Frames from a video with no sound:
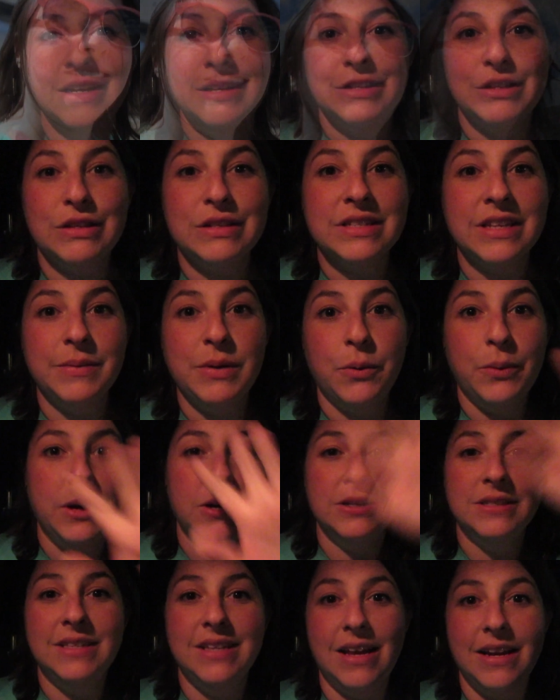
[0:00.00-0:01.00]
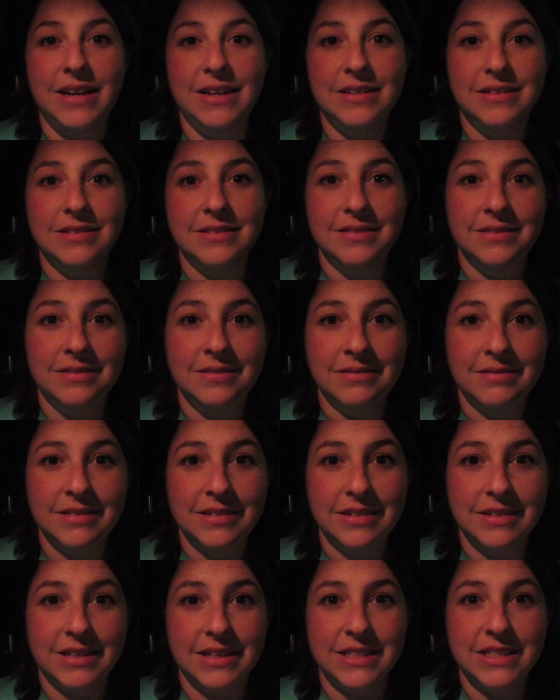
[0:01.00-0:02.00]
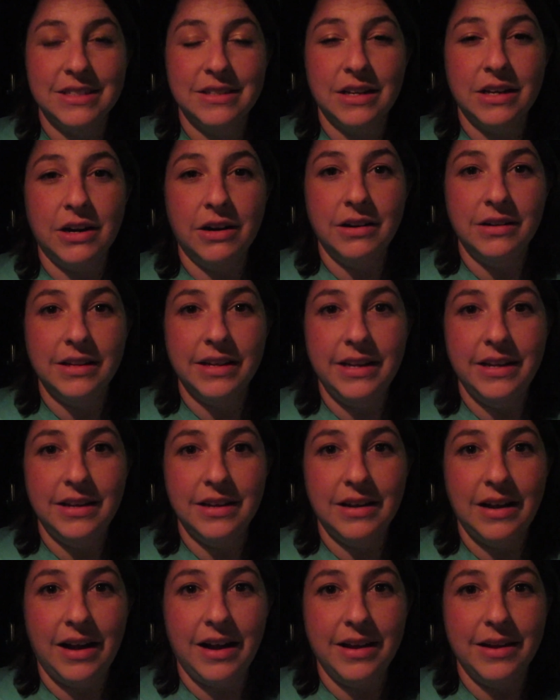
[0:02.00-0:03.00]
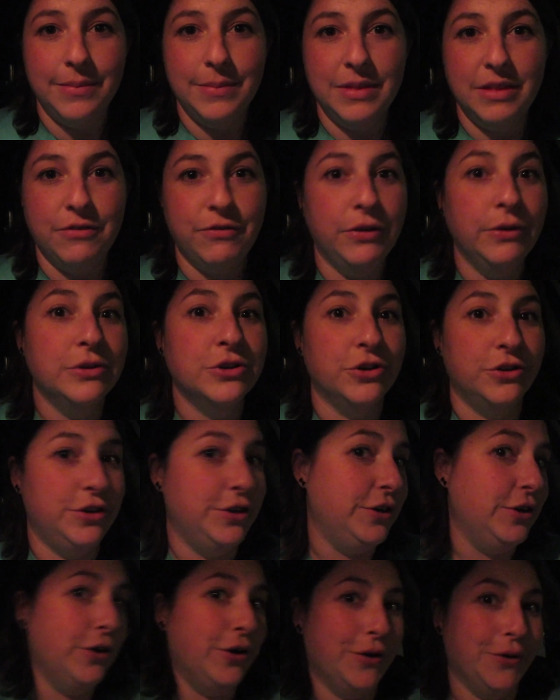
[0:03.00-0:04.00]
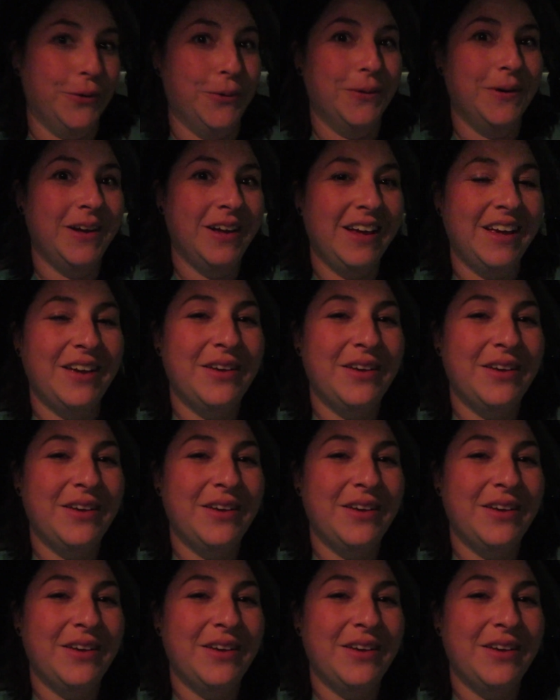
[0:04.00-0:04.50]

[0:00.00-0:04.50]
So this is gonna be a weird setting because currently I am in the future to you,